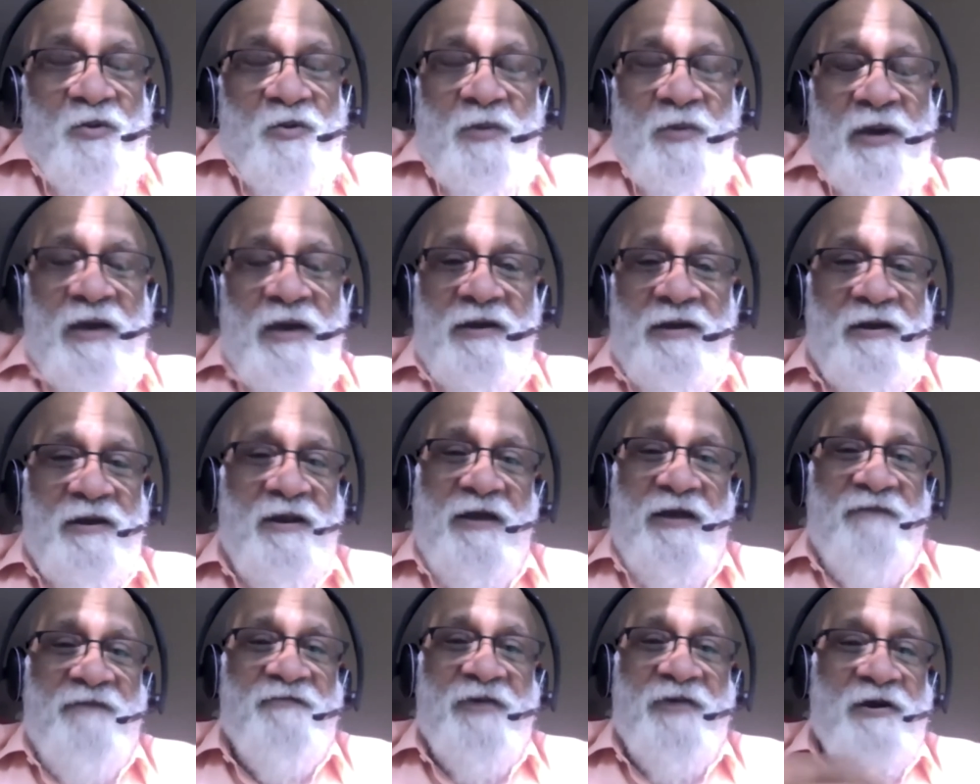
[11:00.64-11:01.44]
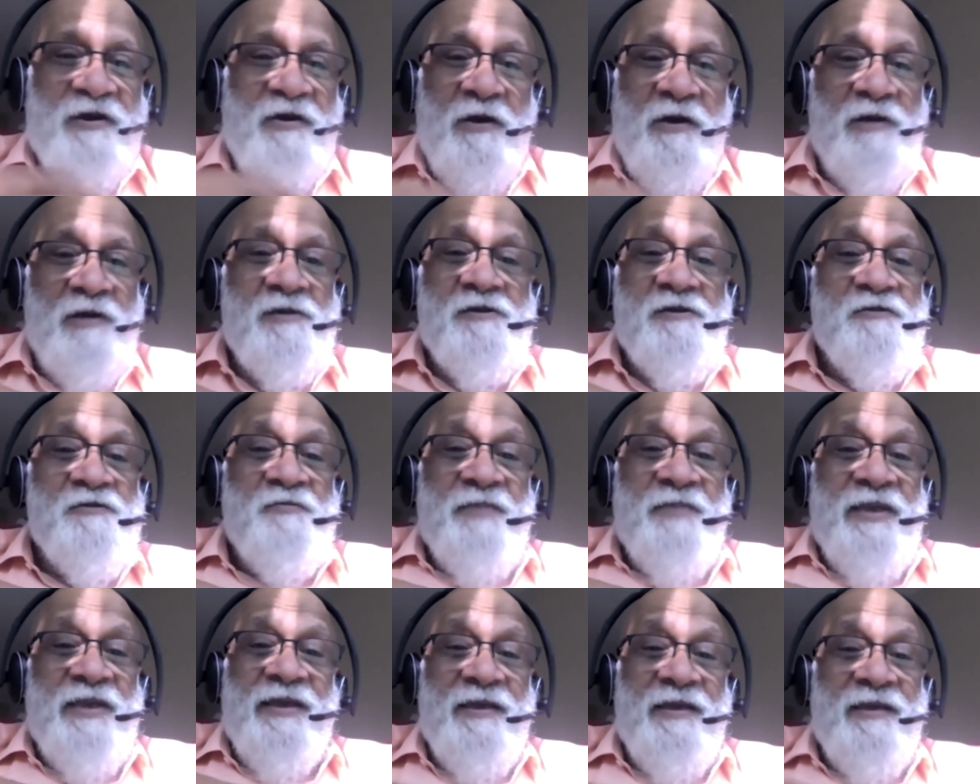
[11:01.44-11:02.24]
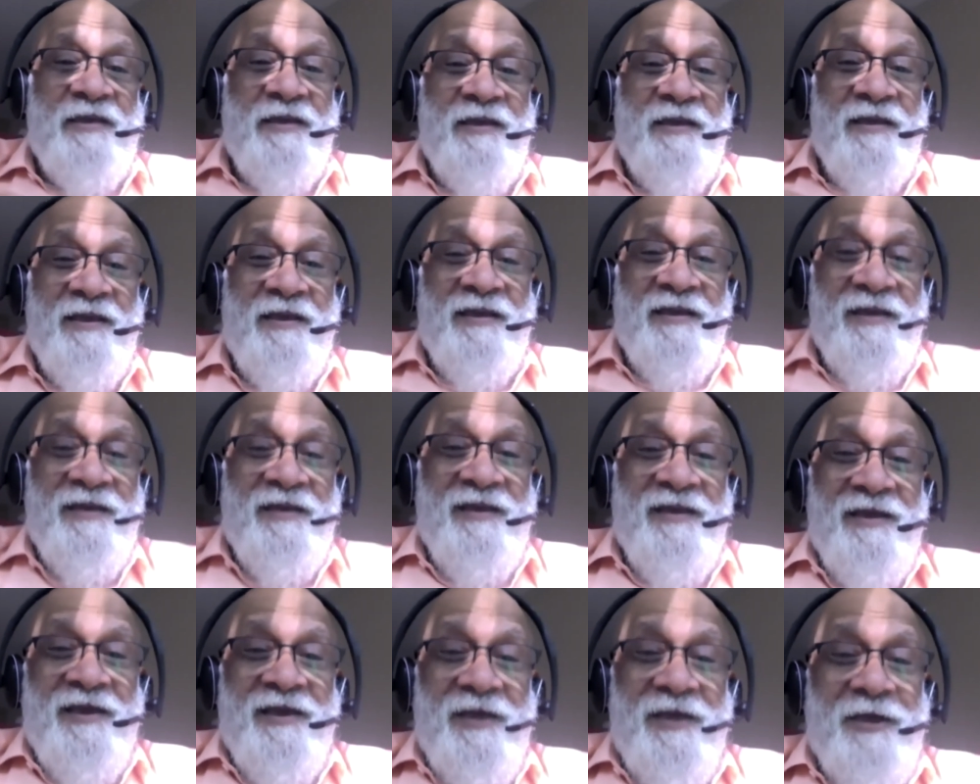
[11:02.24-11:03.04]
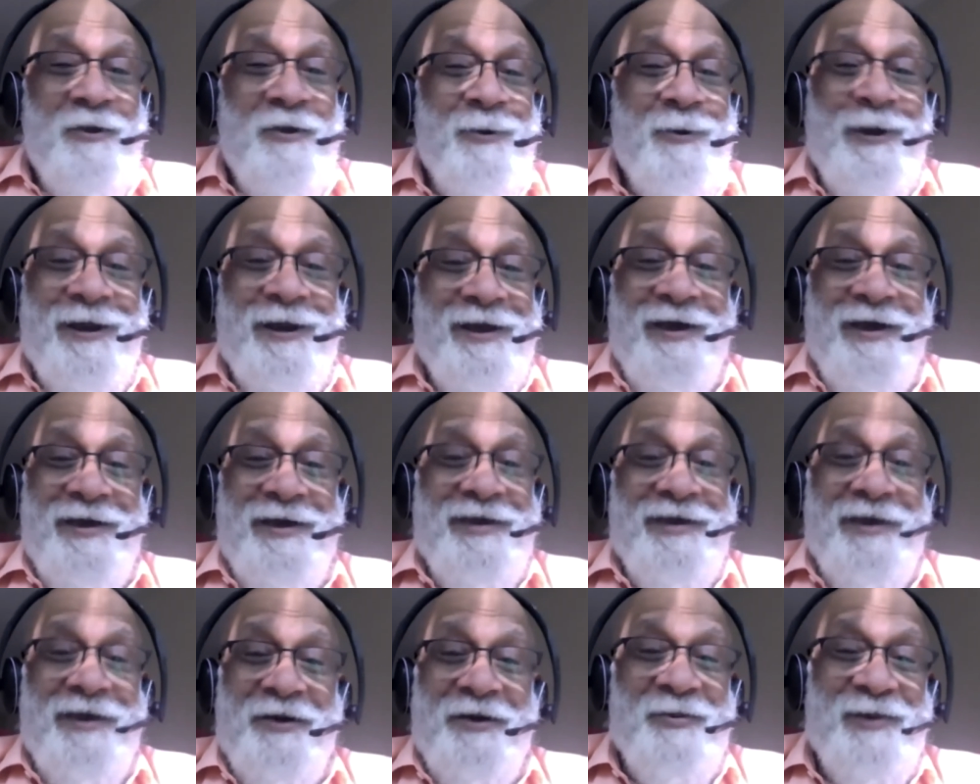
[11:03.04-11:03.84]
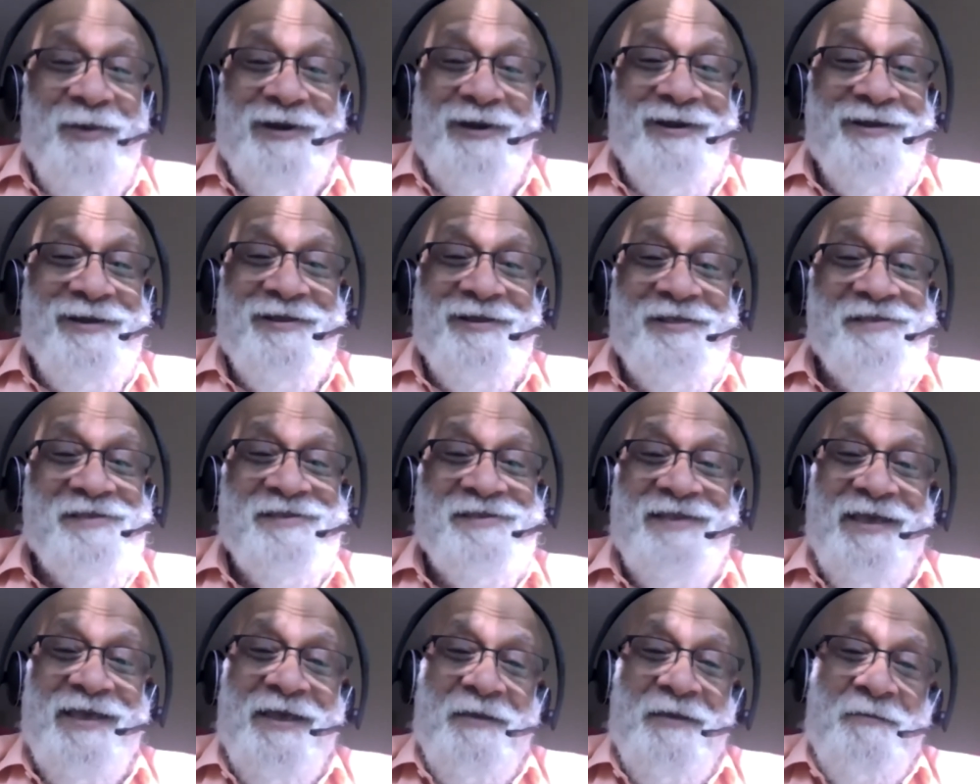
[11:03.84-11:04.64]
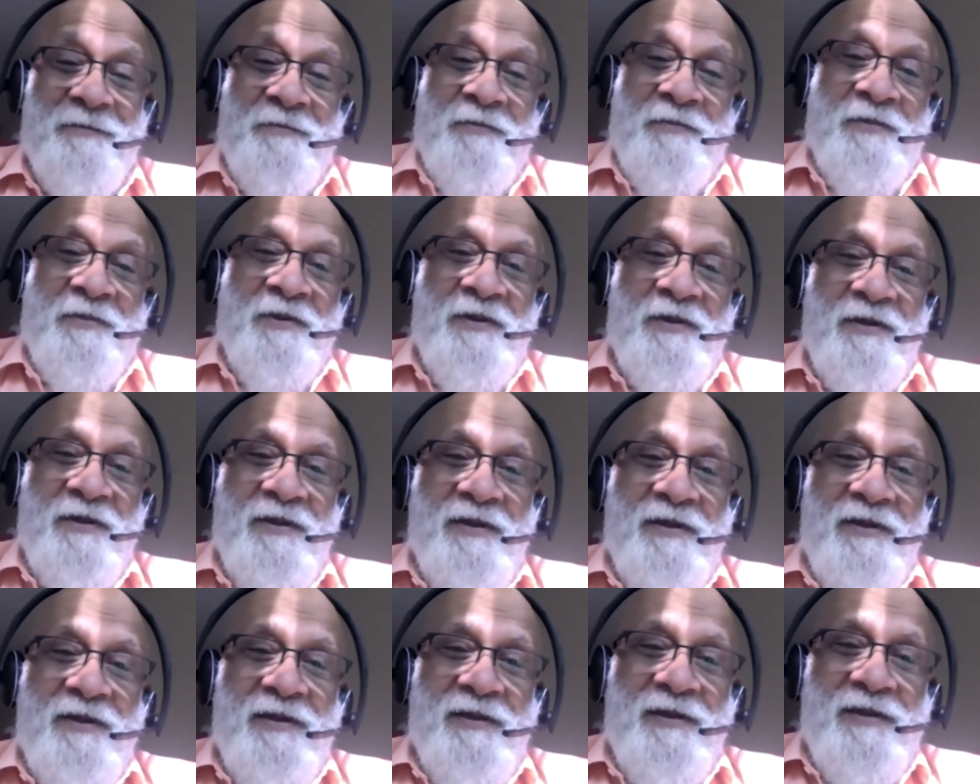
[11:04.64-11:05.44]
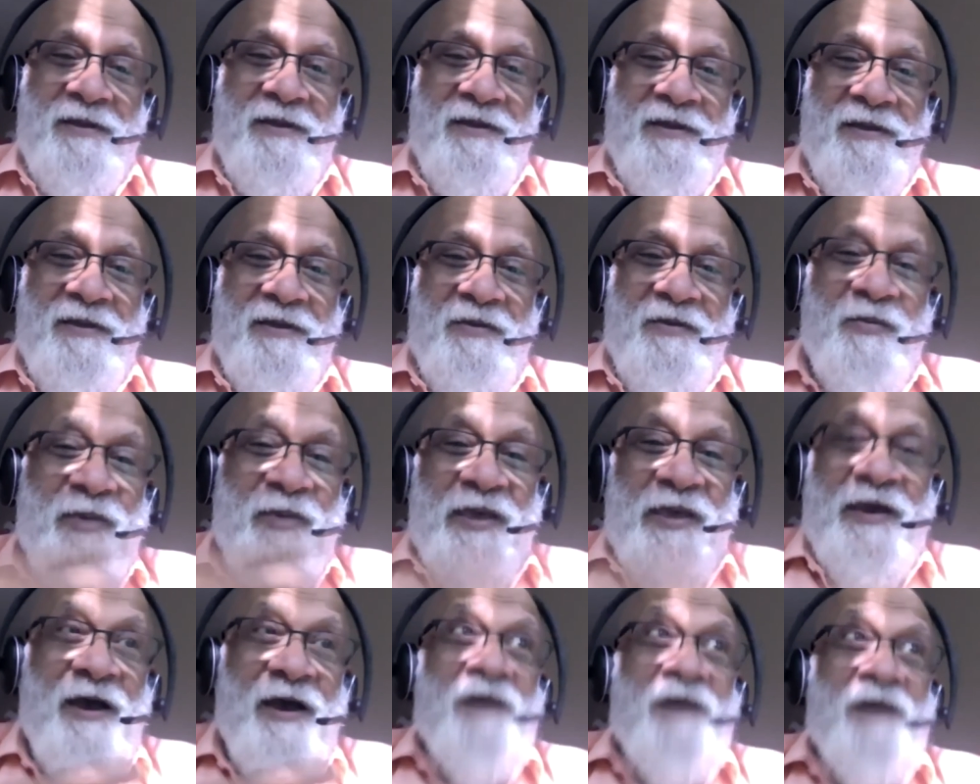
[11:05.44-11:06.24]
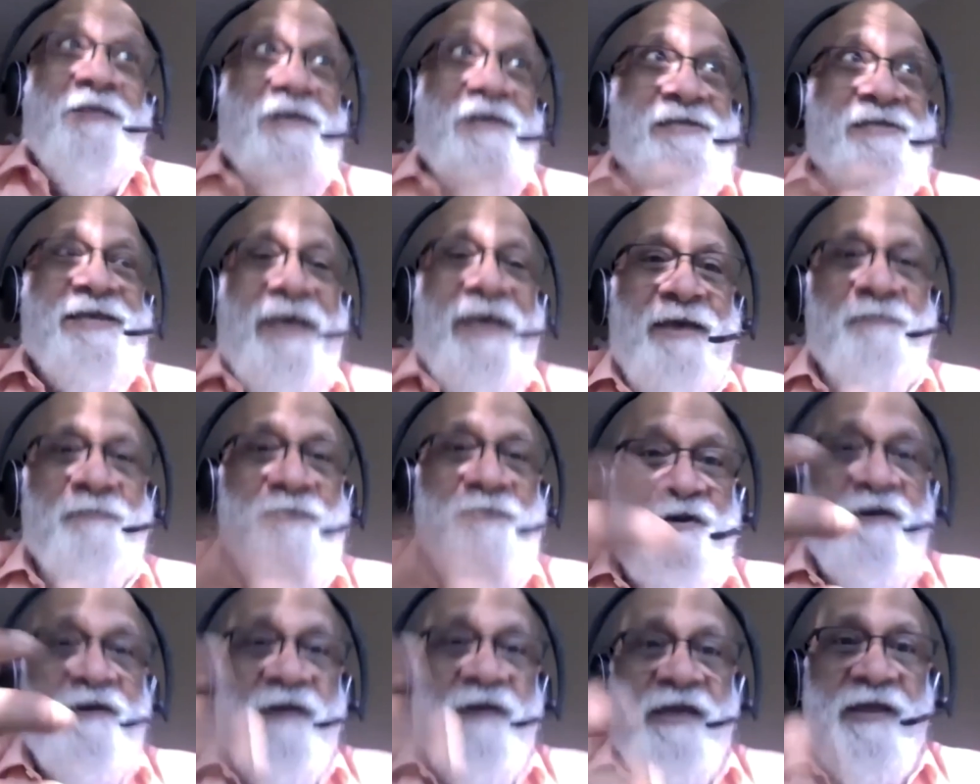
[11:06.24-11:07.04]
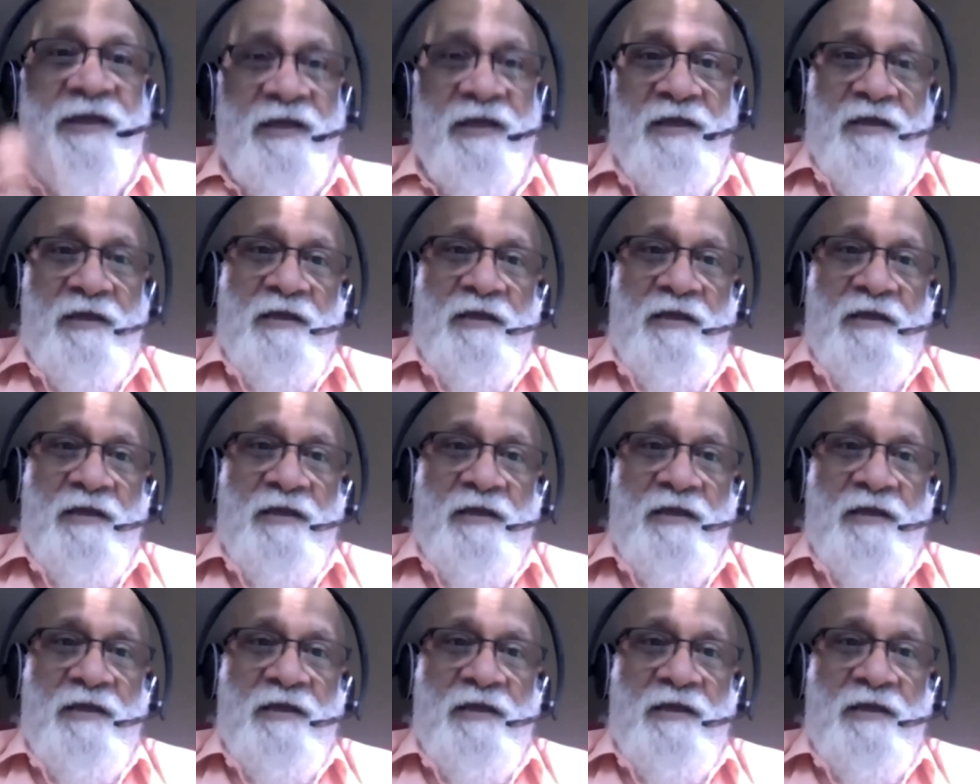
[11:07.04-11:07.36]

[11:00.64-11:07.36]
are crafted onto me, you and I are one and the same. We are the same tree.